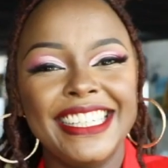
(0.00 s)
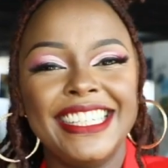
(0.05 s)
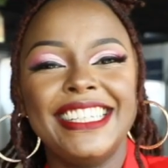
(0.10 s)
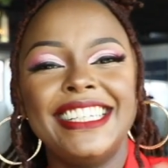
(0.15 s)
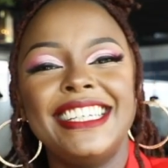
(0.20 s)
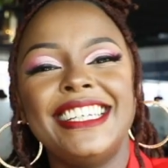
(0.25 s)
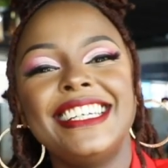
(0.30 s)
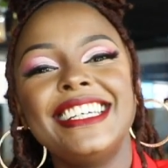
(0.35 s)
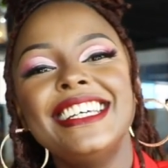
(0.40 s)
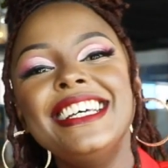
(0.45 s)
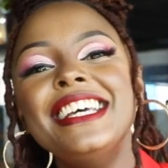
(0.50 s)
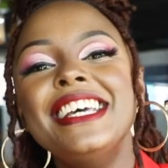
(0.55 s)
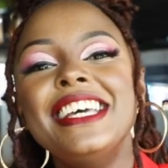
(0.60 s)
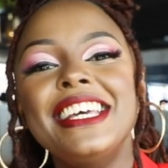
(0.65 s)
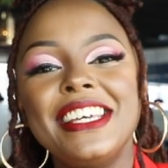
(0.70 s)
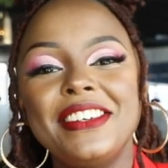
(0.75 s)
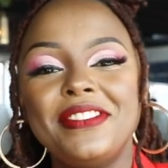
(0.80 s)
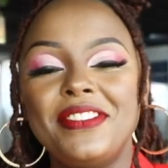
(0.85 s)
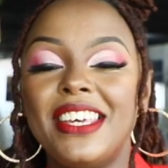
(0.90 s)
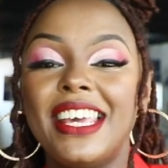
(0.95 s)

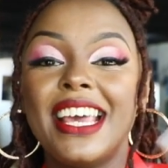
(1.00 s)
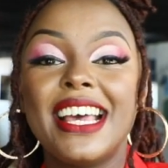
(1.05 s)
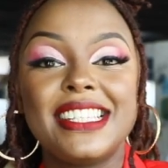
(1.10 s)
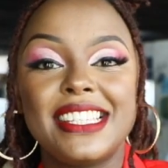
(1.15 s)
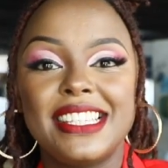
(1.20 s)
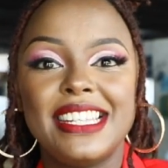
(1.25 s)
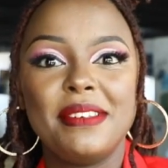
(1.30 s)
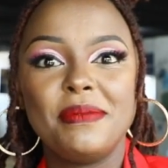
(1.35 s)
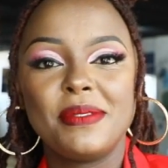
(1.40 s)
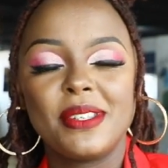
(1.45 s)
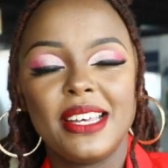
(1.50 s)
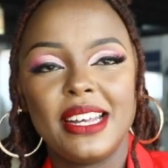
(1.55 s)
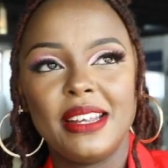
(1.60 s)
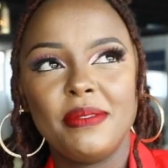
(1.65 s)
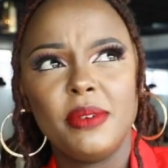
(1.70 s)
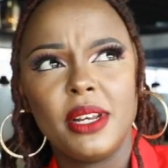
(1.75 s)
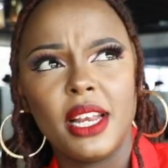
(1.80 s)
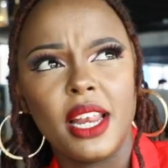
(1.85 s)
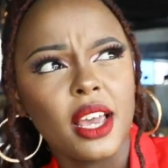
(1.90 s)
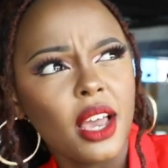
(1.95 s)
if he hears his name, he's going
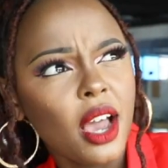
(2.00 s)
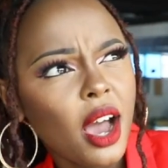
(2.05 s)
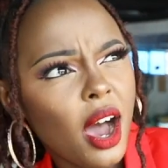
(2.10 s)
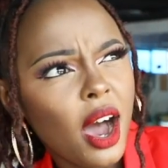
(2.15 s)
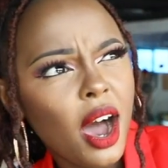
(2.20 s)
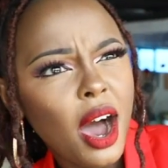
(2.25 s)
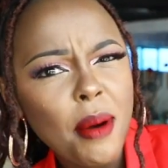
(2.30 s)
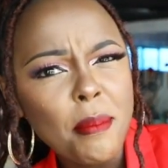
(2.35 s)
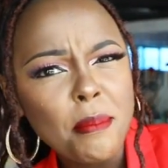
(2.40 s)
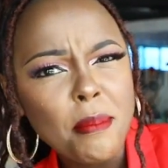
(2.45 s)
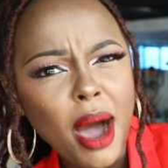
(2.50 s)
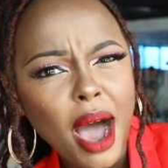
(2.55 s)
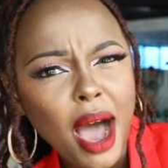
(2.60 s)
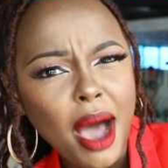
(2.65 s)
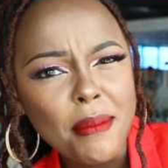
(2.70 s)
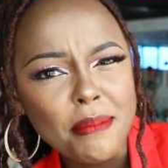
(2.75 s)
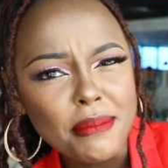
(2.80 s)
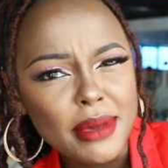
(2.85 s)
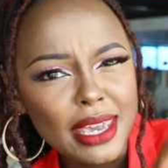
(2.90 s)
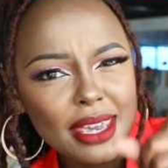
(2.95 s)
to be like,
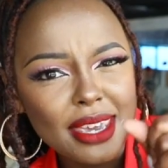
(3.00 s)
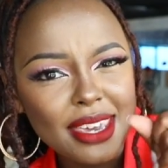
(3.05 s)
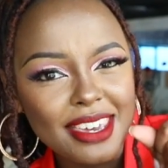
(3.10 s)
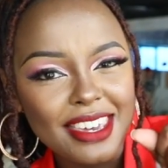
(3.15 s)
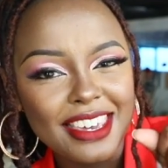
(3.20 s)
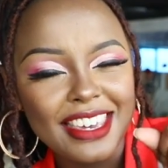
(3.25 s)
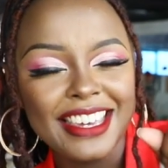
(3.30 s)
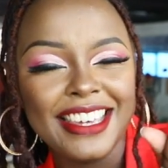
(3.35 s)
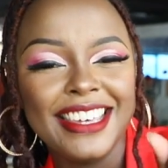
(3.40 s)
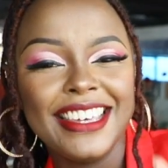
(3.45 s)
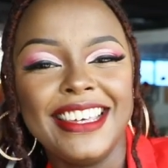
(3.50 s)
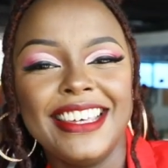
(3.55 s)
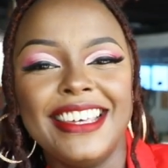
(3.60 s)
Mommy.